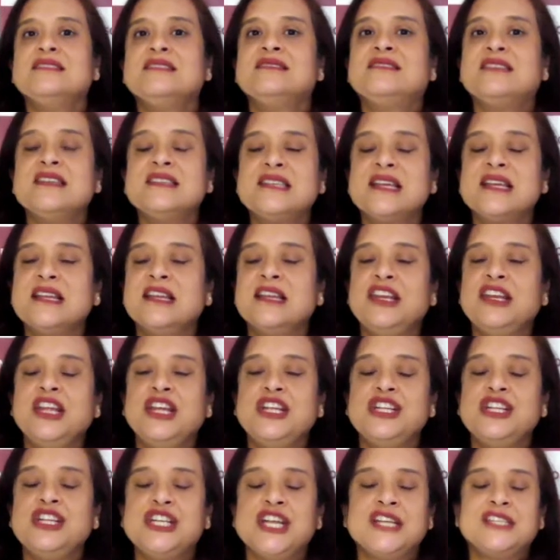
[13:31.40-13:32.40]
This is an
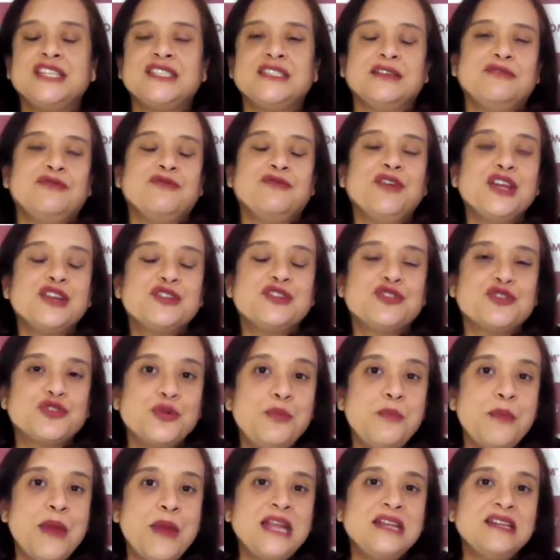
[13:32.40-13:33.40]
initiative we are
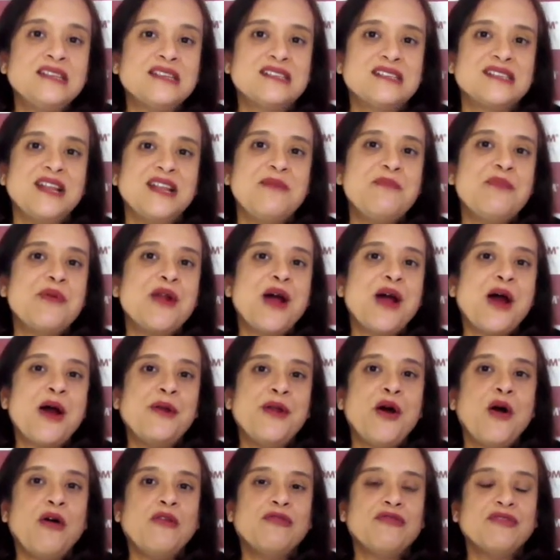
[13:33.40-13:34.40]
tremendously
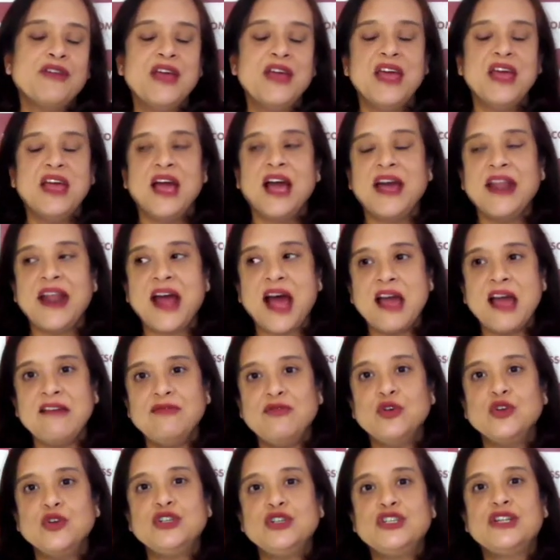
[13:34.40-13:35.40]
proud of, and I
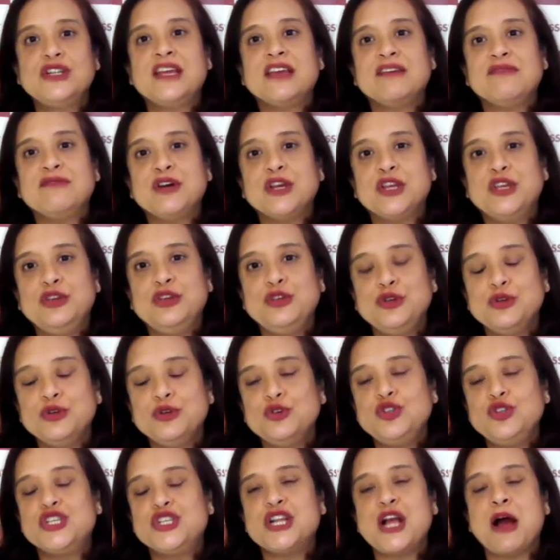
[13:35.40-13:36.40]
would give a
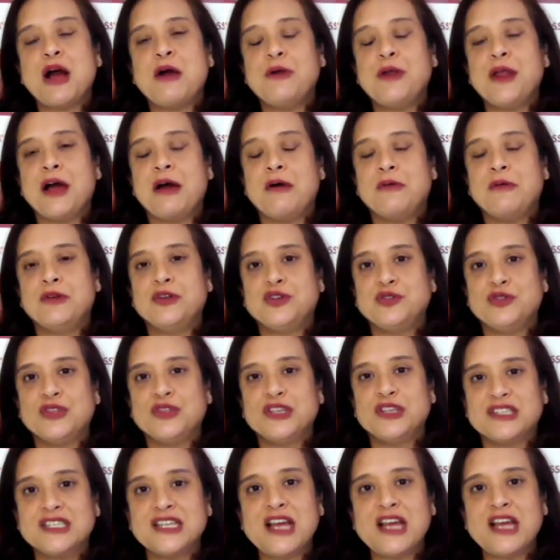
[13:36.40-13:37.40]
huge shout out
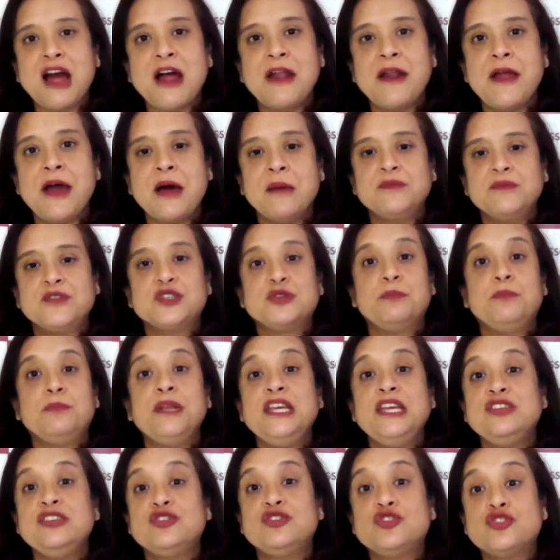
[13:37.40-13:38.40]
to the startups to
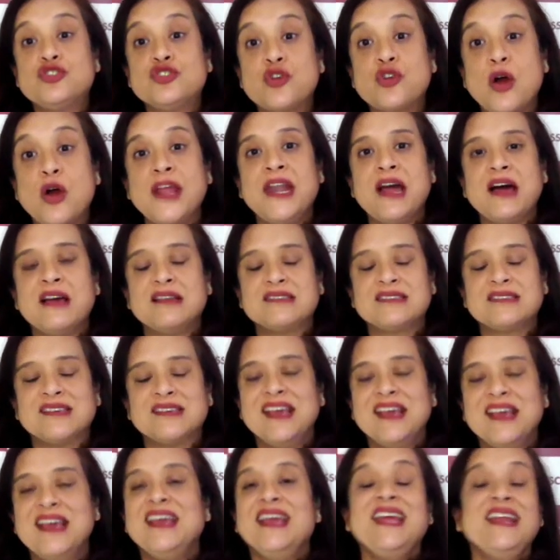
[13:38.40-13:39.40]
please join
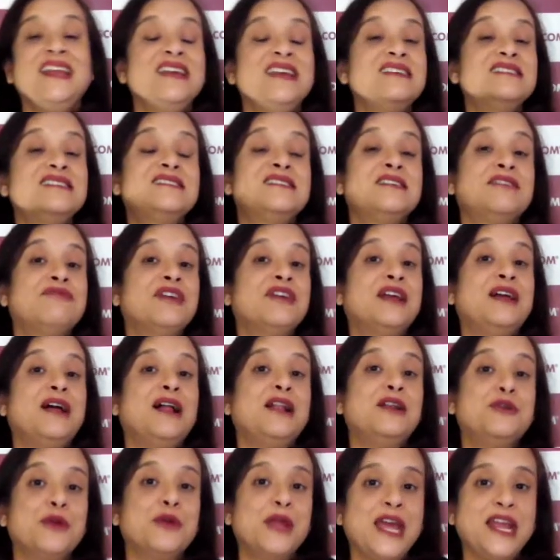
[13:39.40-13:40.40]
us. It is
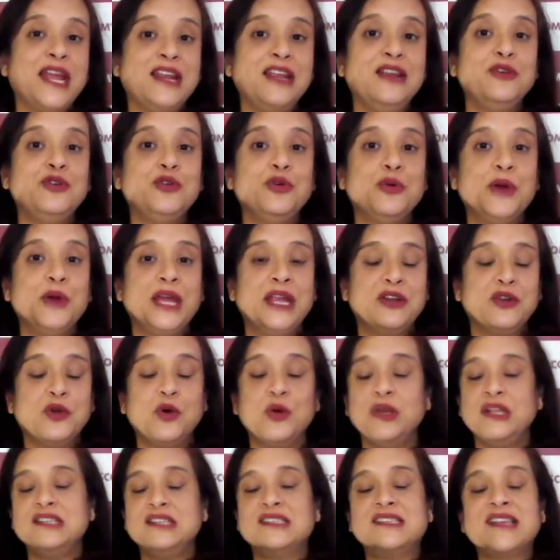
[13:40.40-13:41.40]
difficult to get into it.
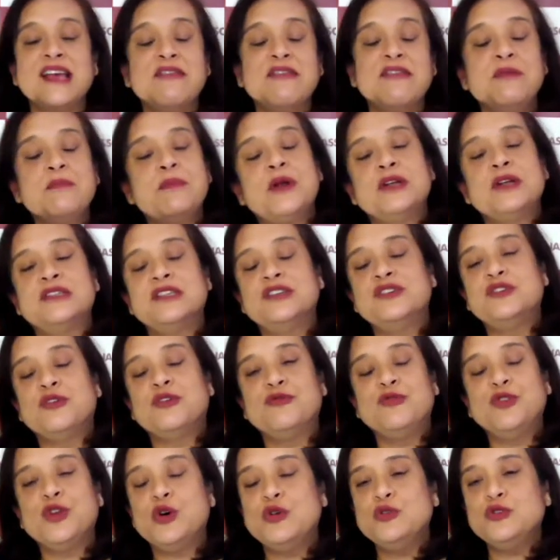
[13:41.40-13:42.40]
Only
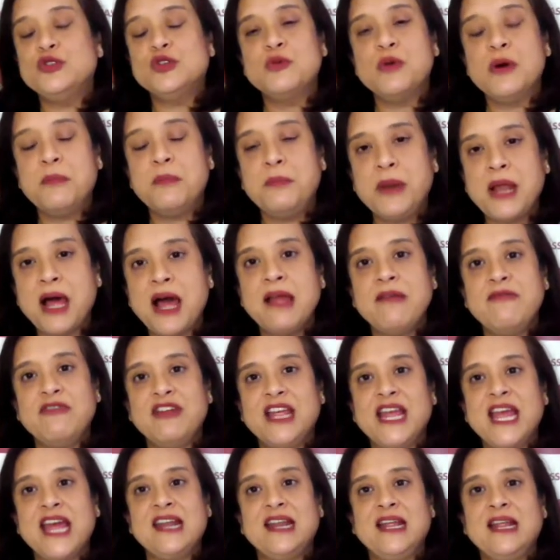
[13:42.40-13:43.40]
7% of those who apply
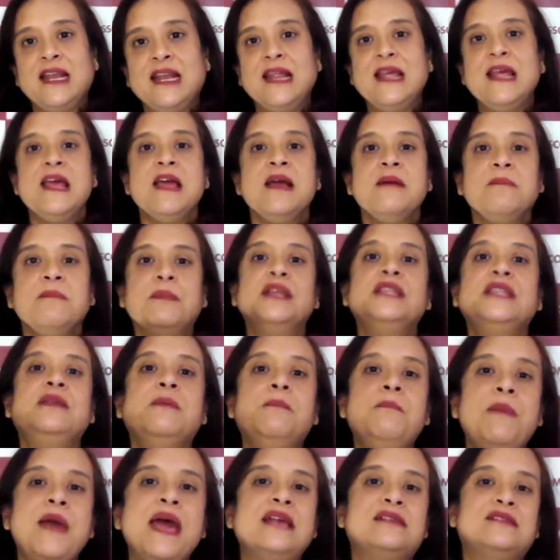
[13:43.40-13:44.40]
will get in,
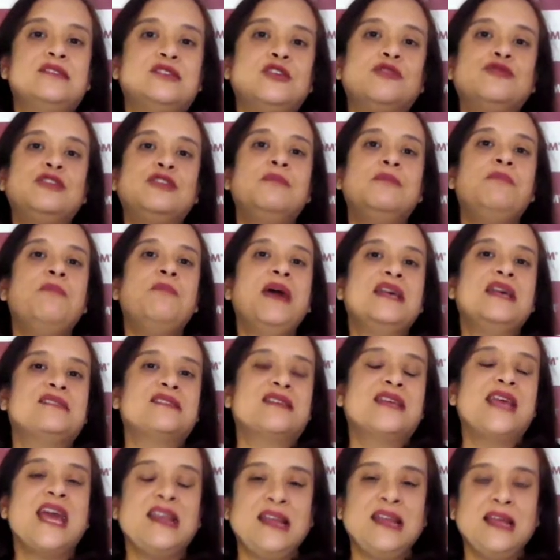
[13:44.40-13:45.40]
but the best of the
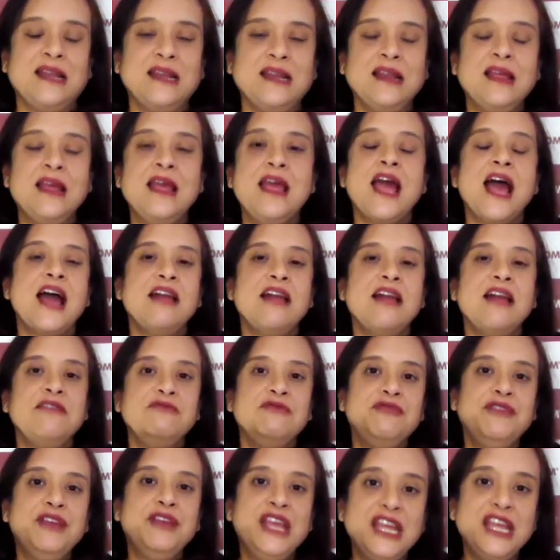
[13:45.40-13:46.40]
best get in,
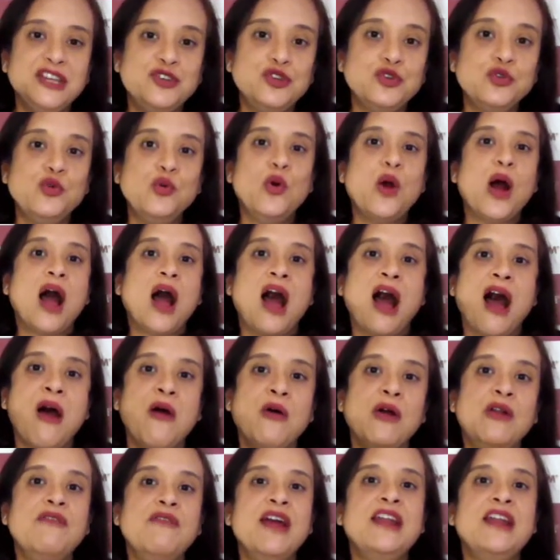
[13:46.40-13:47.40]
and we do
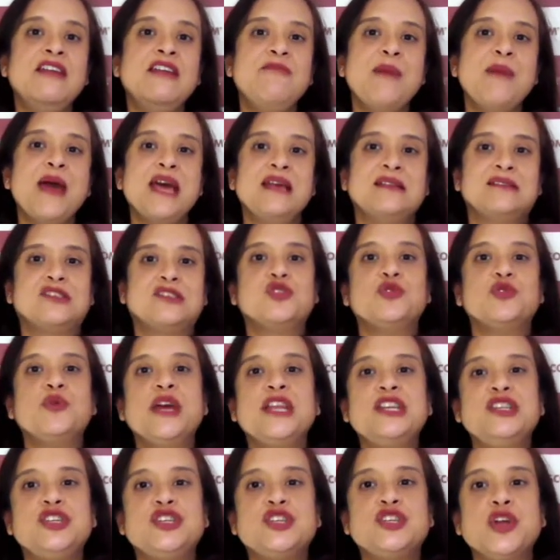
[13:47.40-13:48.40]
our very best
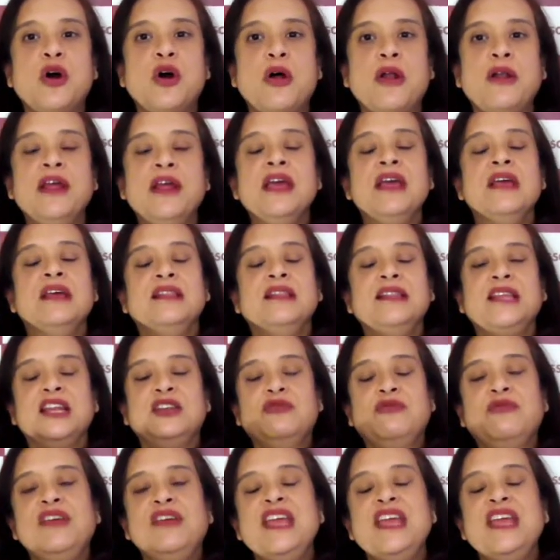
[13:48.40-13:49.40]
to ensure
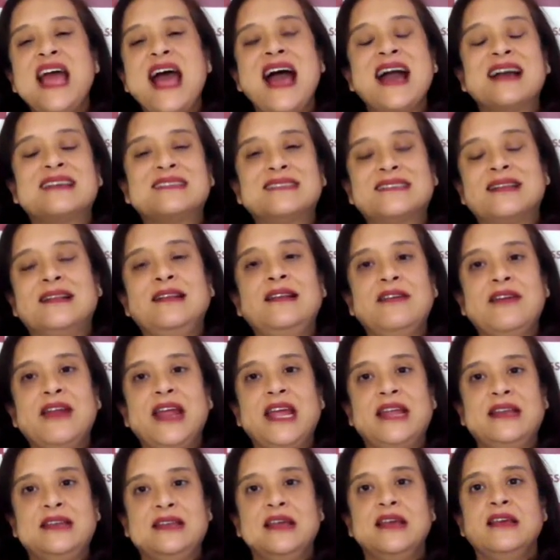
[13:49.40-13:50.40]
that we
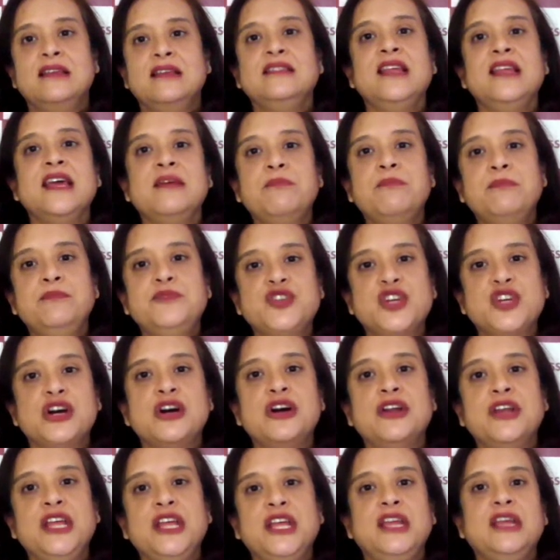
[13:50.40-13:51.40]
accelerate their
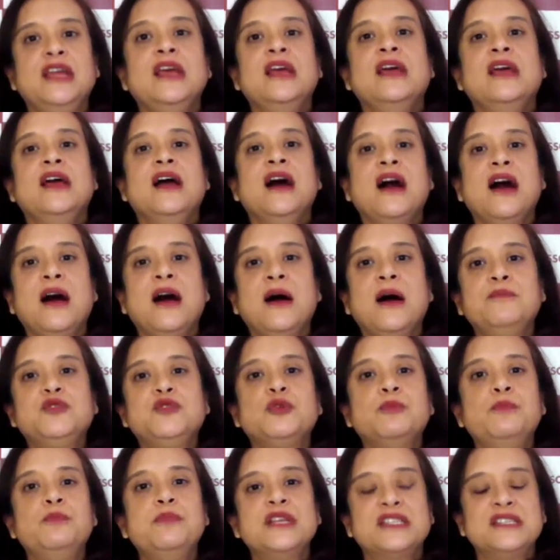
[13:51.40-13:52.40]
journey
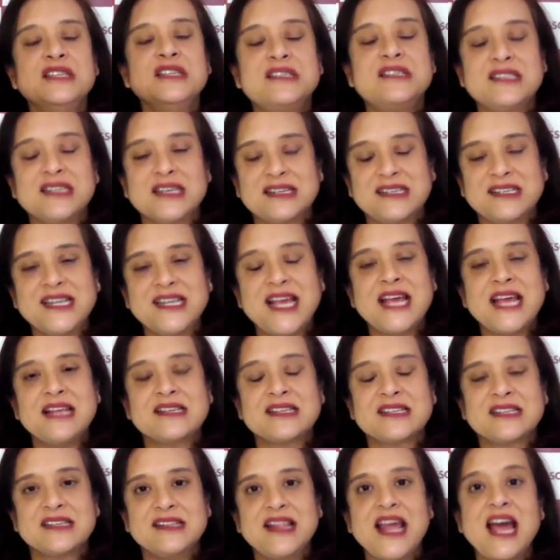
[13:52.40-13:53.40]
to business
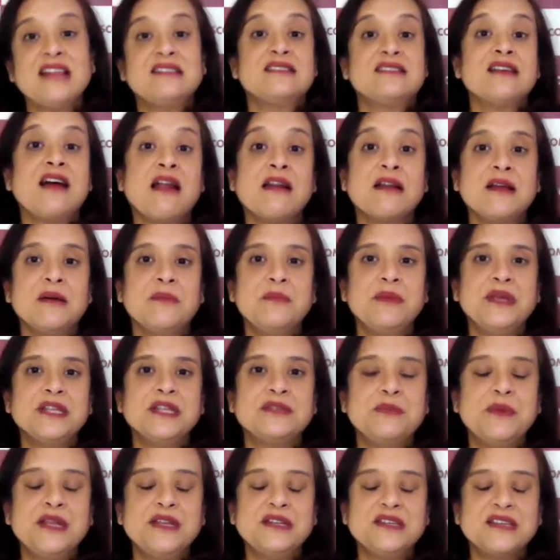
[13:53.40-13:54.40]
success. That's our
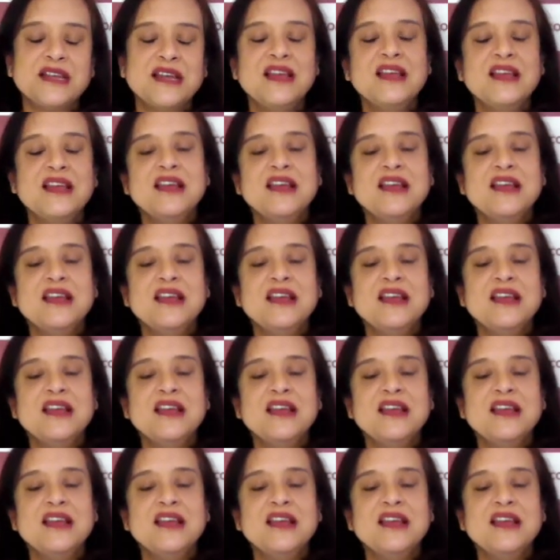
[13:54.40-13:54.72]
commitment.